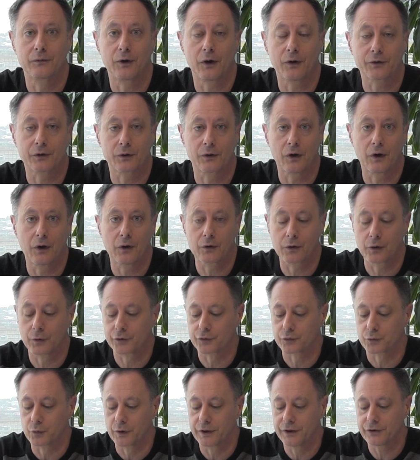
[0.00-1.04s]
Valter
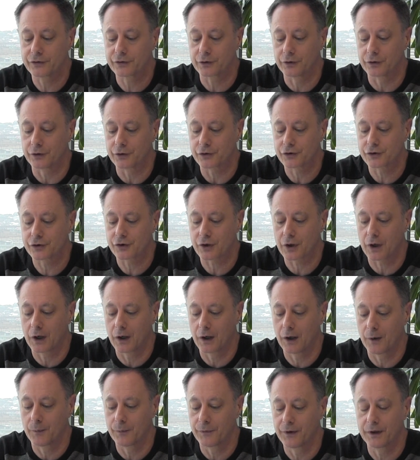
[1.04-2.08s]
Longo's research, um,